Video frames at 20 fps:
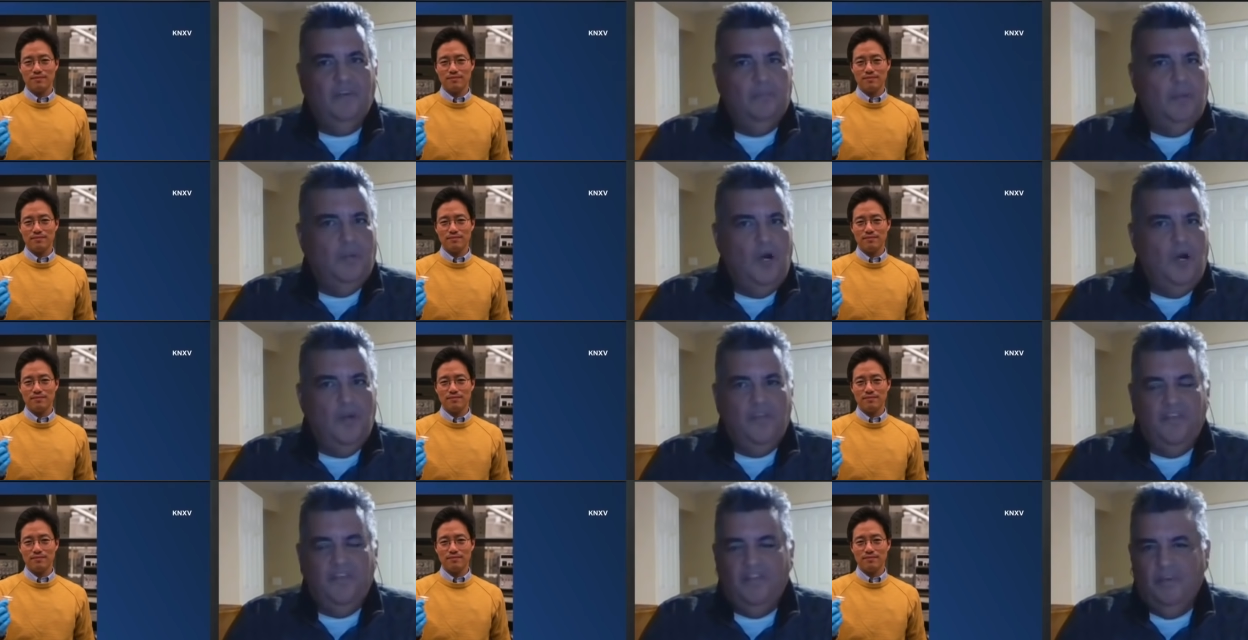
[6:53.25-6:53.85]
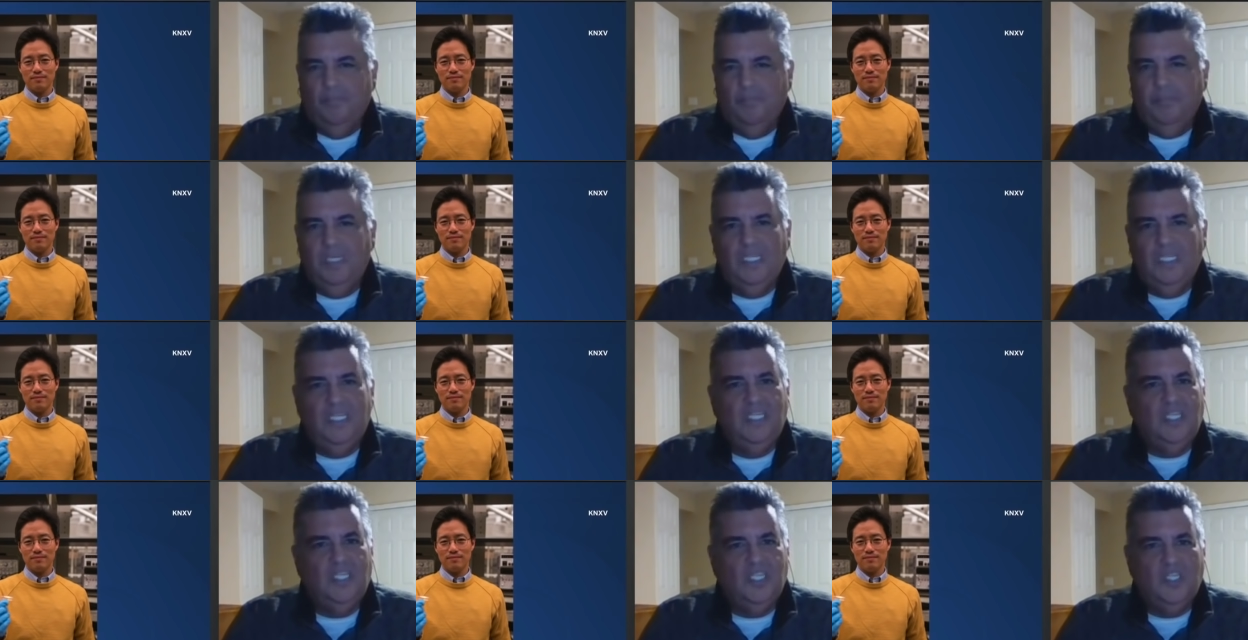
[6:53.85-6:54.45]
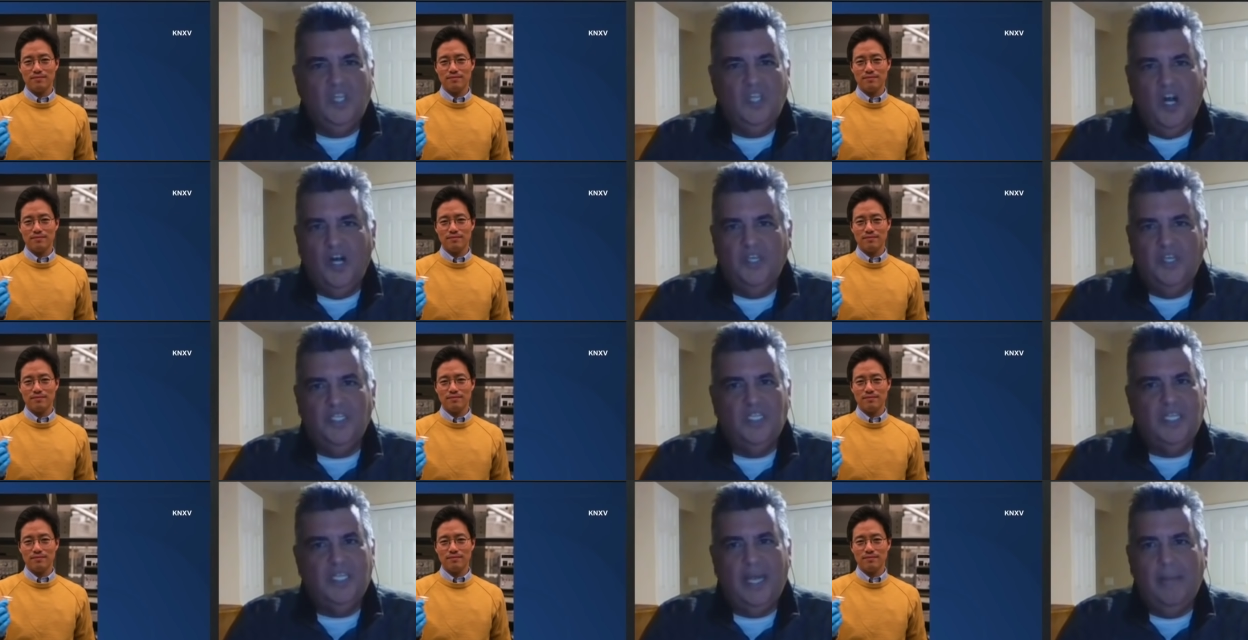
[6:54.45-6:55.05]
Speaker 1: both of them pleas. It's hard to
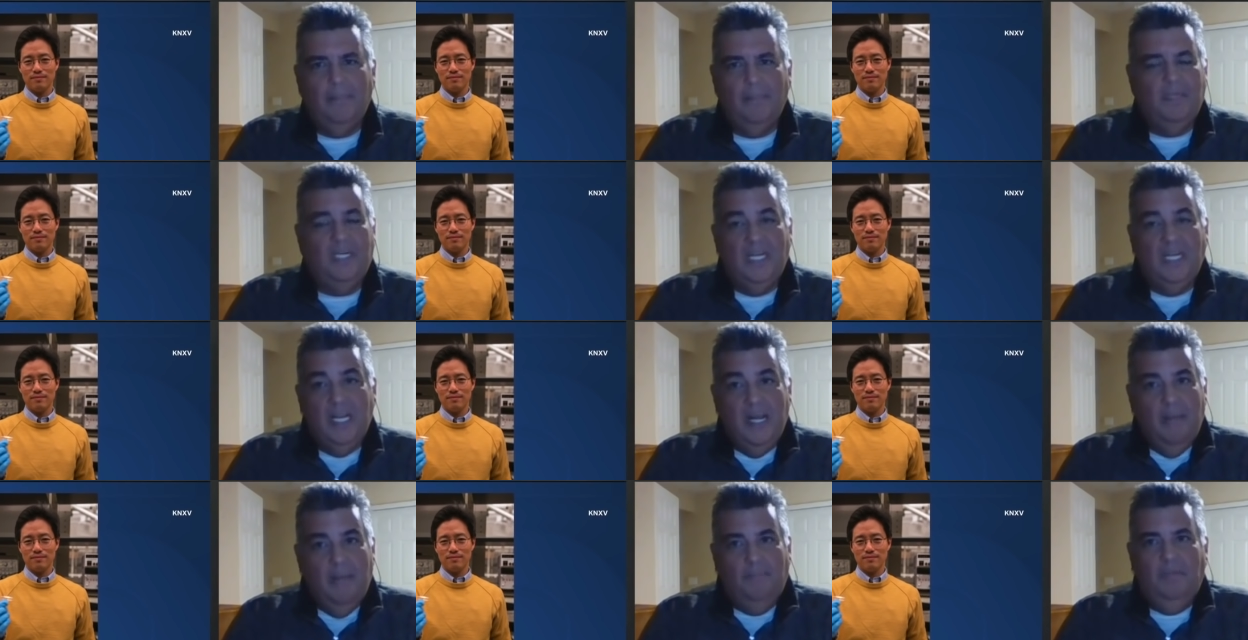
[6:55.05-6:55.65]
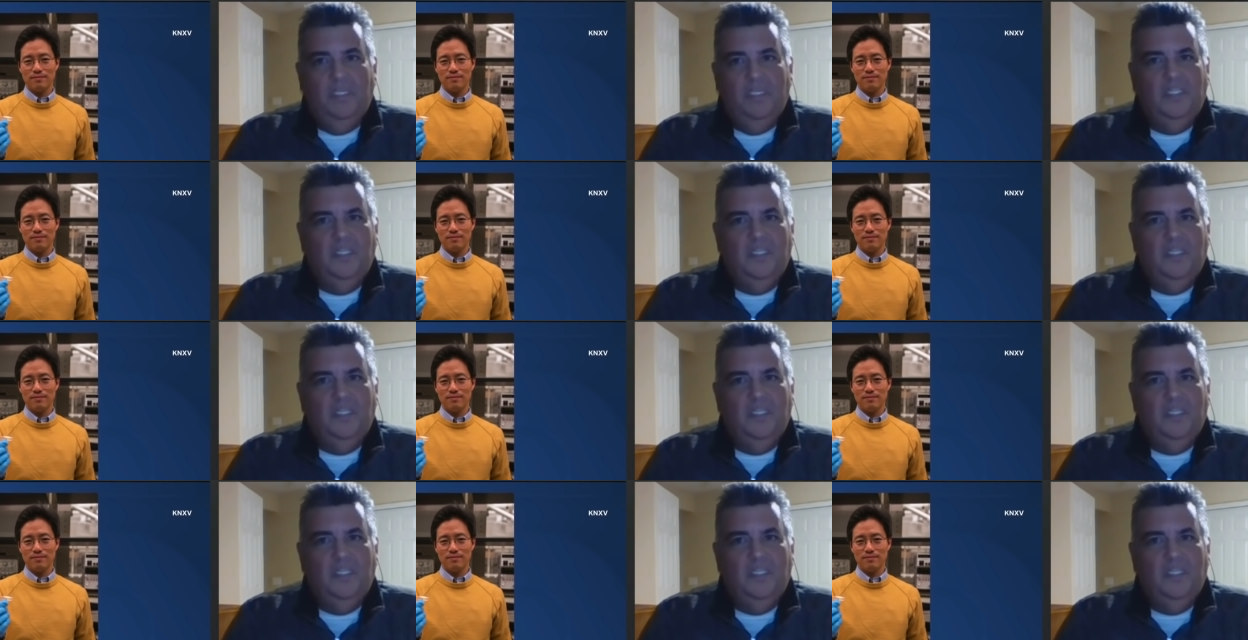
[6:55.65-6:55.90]
say, but, but the